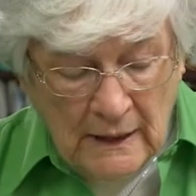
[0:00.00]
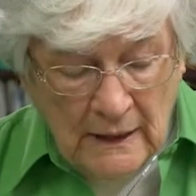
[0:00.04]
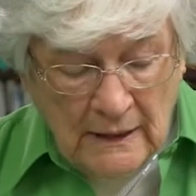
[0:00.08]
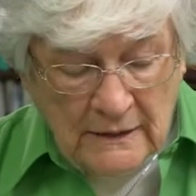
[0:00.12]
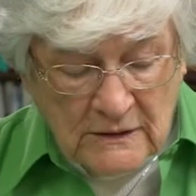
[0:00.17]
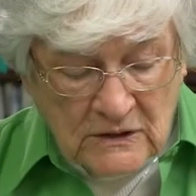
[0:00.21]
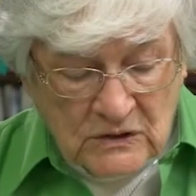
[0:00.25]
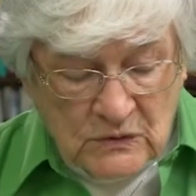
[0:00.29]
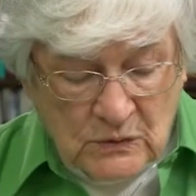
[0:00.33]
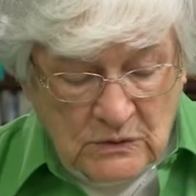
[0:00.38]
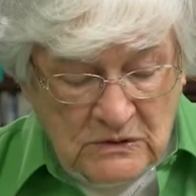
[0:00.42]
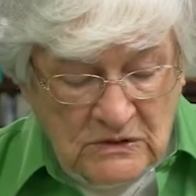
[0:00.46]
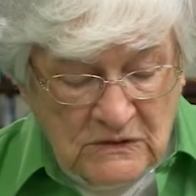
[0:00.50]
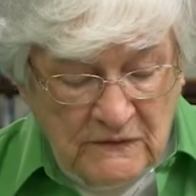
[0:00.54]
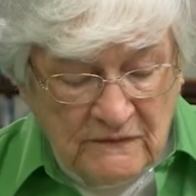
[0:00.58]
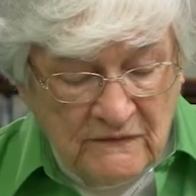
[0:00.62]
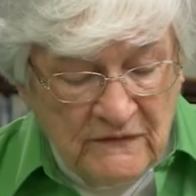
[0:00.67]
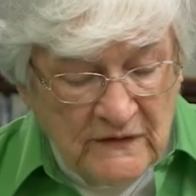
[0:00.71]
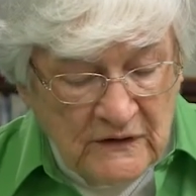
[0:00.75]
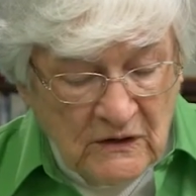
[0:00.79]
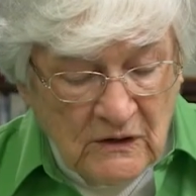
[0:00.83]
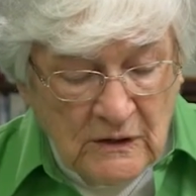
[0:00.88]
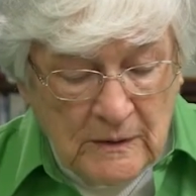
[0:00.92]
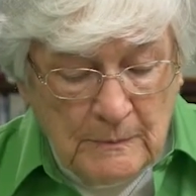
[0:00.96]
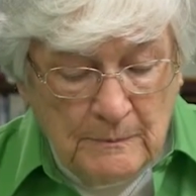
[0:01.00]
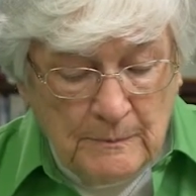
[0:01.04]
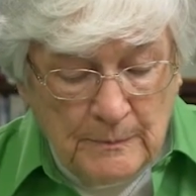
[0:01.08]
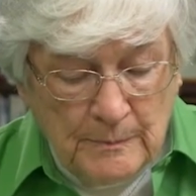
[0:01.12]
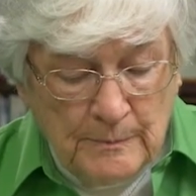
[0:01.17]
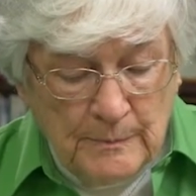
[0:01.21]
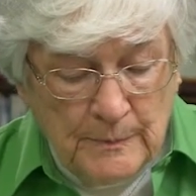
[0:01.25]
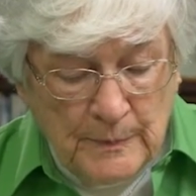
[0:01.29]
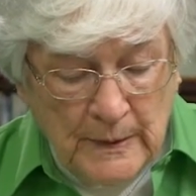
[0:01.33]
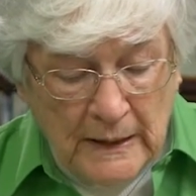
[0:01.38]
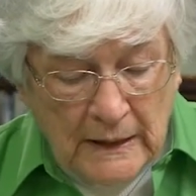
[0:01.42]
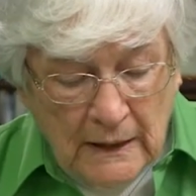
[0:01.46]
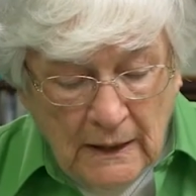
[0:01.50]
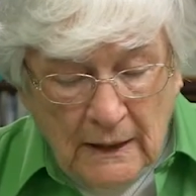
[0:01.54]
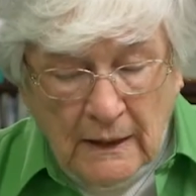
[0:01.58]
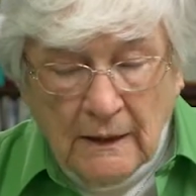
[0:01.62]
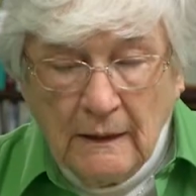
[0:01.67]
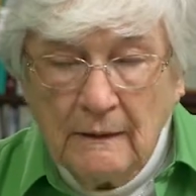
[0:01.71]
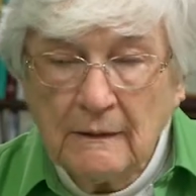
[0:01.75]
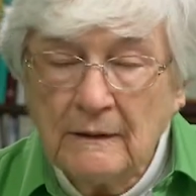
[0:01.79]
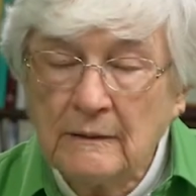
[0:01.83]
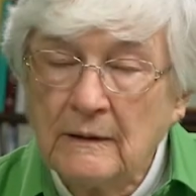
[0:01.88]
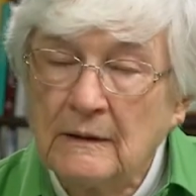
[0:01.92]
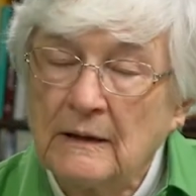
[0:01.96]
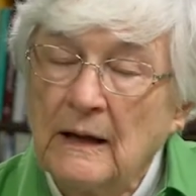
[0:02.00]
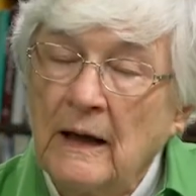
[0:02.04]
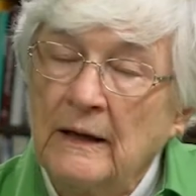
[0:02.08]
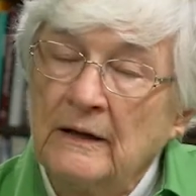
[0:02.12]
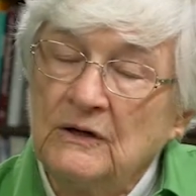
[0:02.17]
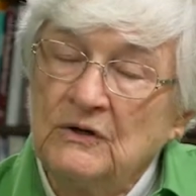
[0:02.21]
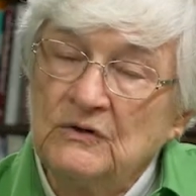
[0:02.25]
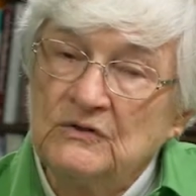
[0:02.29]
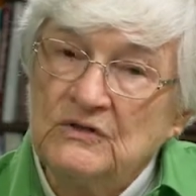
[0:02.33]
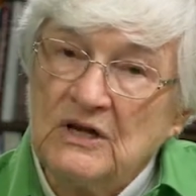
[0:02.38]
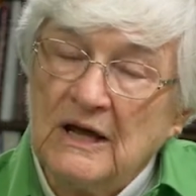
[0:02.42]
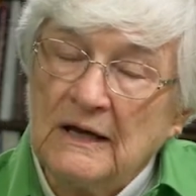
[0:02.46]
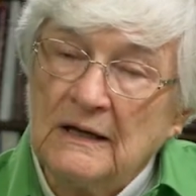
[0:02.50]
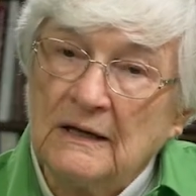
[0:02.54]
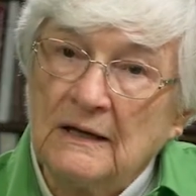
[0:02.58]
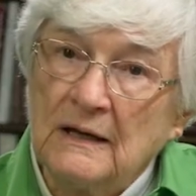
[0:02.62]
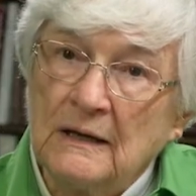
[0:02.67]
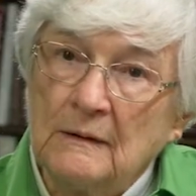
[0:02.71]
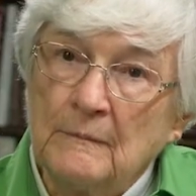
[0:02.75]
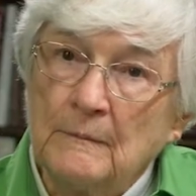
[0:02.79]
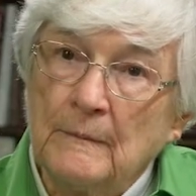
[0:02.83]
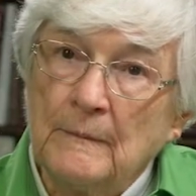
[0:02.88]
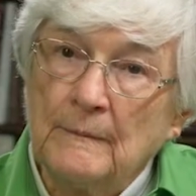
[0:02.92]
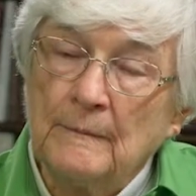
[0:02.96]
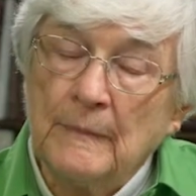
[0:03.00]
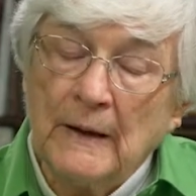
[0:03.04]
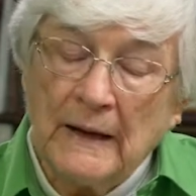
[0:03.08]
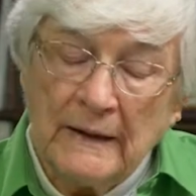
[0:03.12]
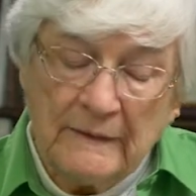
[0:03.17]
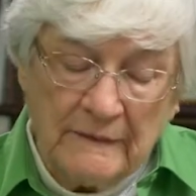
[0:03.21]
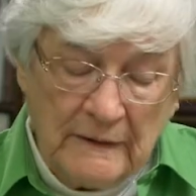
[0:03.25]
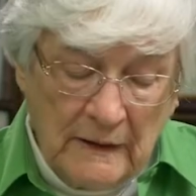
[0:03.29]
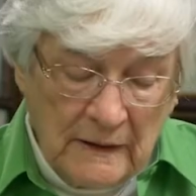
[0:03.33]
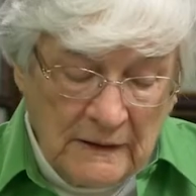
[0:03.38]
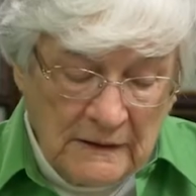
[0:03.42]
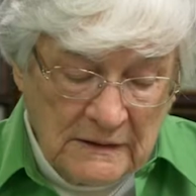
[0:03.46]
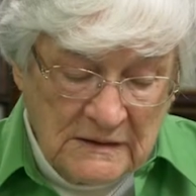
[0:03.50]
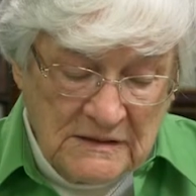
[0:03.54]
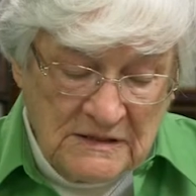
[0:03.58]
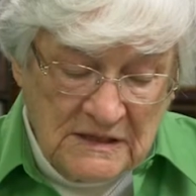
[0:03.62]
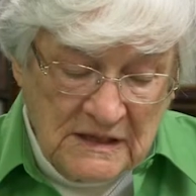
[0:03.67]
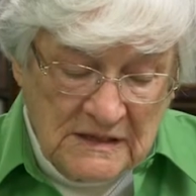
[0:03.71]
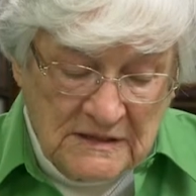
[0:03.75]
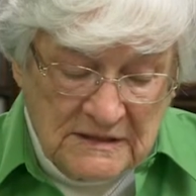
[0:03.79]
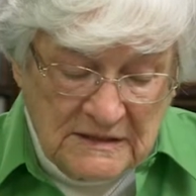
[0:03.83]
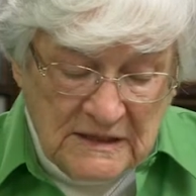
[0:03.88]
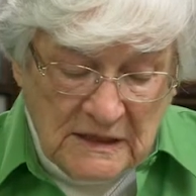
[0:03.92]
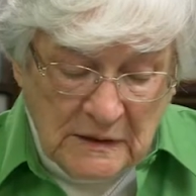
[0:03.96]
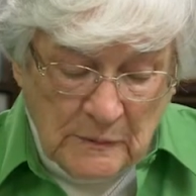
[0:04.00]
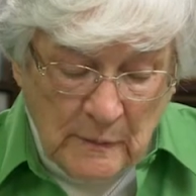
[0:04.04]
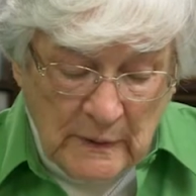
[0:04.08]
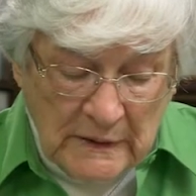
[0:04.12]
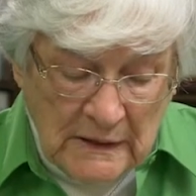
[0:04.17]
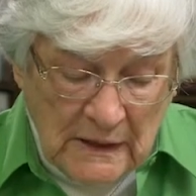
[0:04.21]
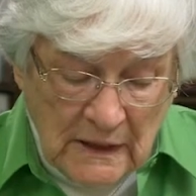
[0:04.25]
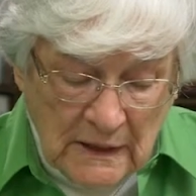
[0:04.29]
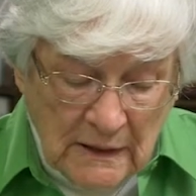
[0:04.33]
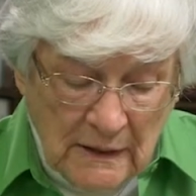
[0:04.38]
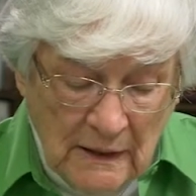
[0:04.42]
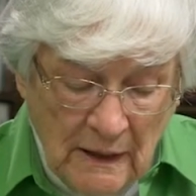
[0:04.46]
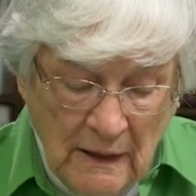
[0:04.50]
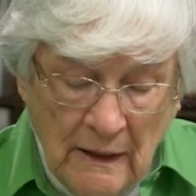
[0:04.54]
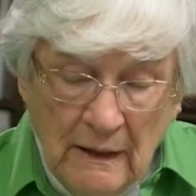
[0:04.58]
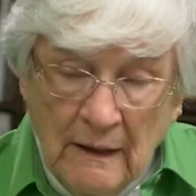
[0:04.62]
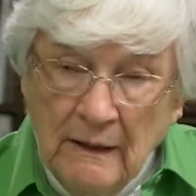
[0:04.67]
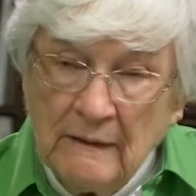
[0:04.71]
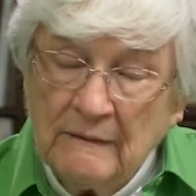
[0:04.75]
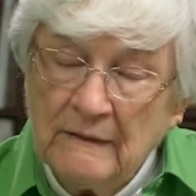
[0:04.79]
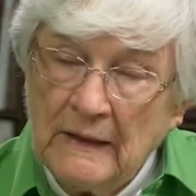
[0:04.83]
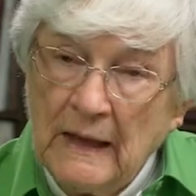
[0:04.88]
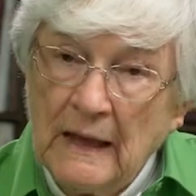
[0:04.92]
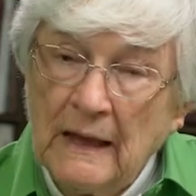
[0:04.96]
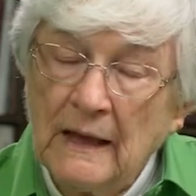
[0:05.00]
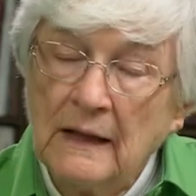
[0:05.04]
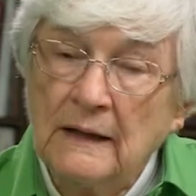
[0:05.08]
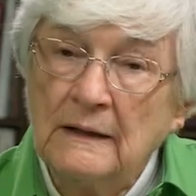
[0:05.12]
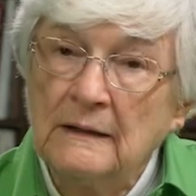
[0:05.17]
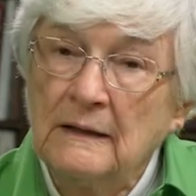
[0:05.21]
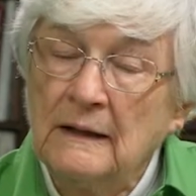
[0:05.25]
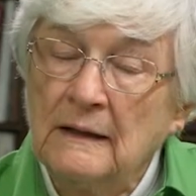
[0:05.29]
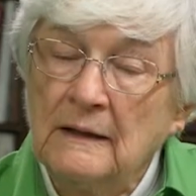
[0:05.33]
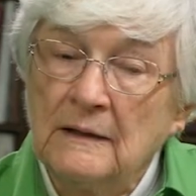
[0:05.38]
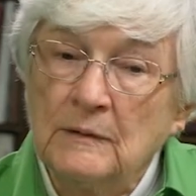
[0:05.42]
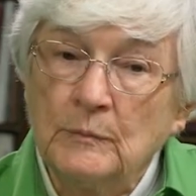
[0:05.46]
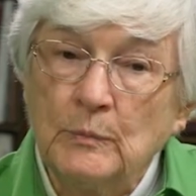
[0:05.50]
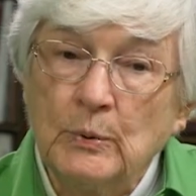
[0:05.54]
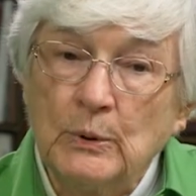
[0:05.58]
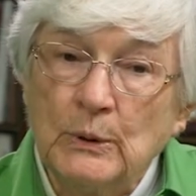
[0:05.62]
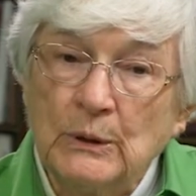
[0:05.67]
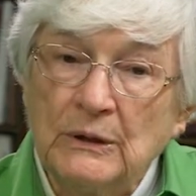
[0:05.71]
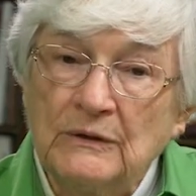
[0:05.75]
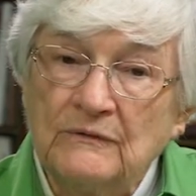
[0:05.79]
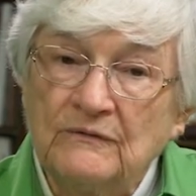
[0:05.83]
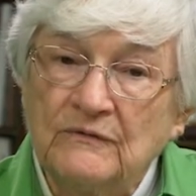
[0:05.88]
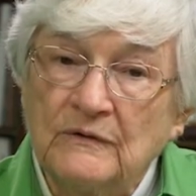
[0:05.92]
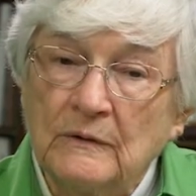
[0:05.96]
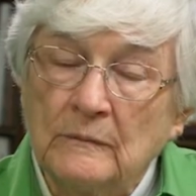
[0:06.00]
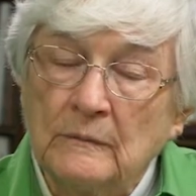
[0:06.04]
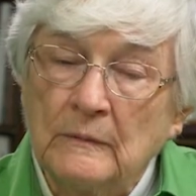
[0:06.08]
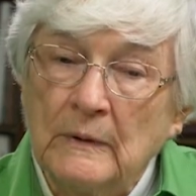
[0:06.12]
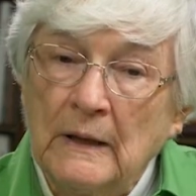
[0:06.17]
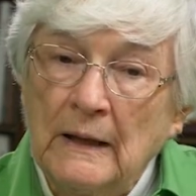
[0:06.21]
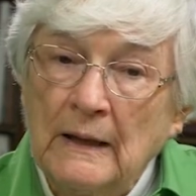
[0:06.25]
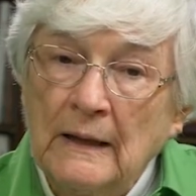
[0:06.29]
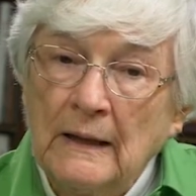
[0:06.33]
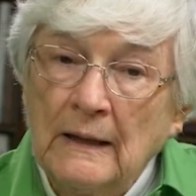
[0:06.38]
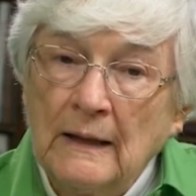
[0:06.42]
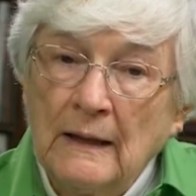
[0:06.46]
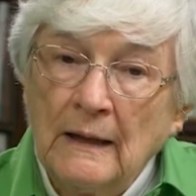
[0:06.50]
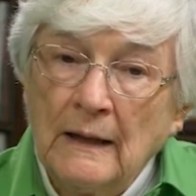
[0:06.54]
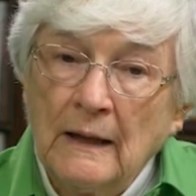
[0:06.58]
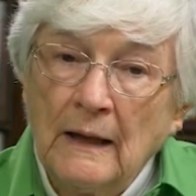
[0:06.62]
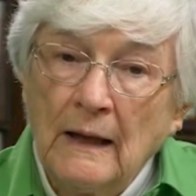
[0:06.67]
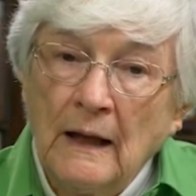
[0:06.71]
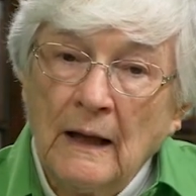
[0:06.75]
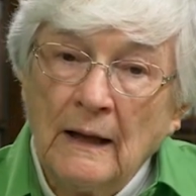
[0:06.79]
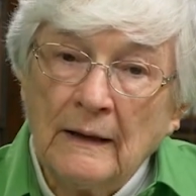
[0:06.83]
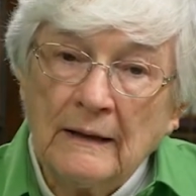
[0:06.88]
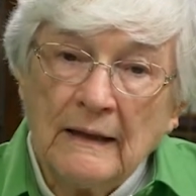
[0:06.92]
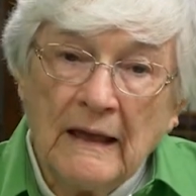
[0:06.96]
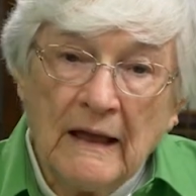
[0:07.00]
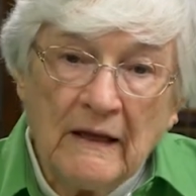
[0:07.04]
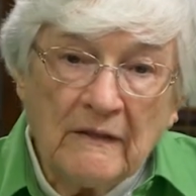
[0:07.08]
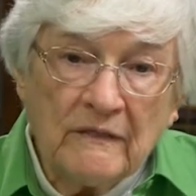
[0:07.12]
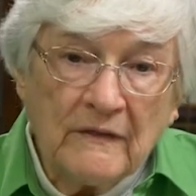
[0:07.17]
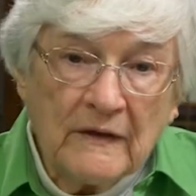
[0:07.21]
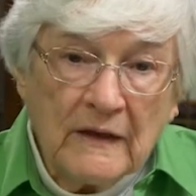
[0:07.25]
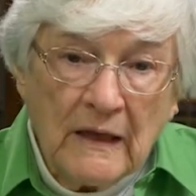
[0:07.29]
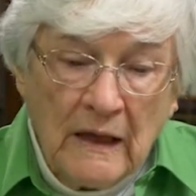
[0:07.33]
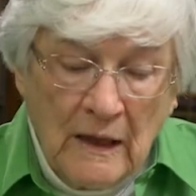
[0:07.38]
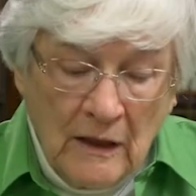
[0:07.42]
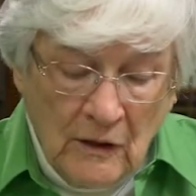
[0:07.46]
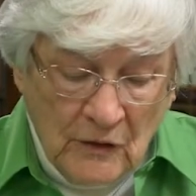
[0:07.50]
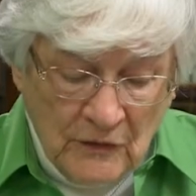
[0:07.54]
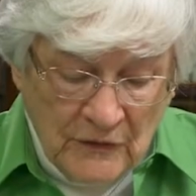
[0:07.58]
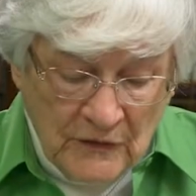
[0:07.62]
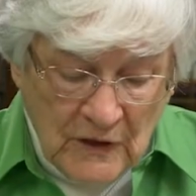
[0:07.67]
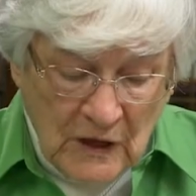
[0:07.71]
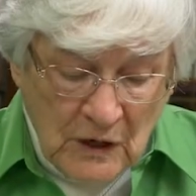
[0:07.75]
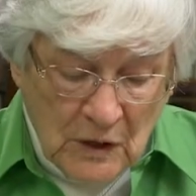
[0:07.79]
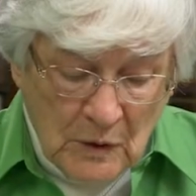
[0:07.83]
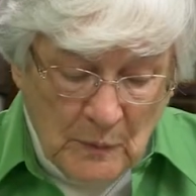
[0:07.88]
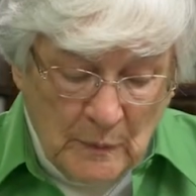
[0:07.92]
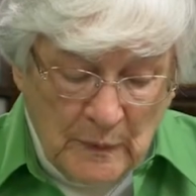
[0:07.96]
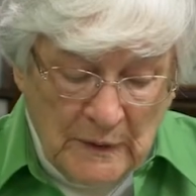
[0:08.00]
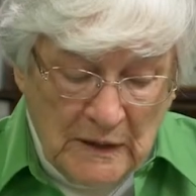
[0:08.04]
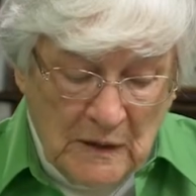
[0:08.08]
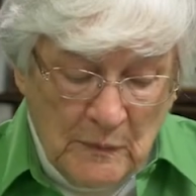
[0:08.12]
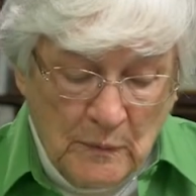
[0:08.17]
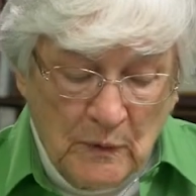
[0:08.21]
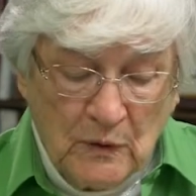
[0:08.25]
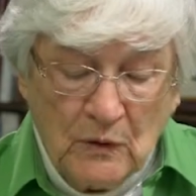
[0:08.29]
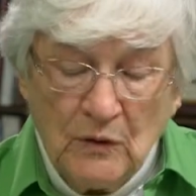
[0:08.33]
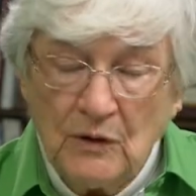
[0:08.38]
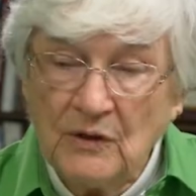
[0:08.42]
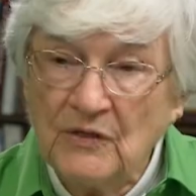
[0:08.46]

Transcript: This was a very big undertaking by the NCCB. They had input from Catholic healthcare people,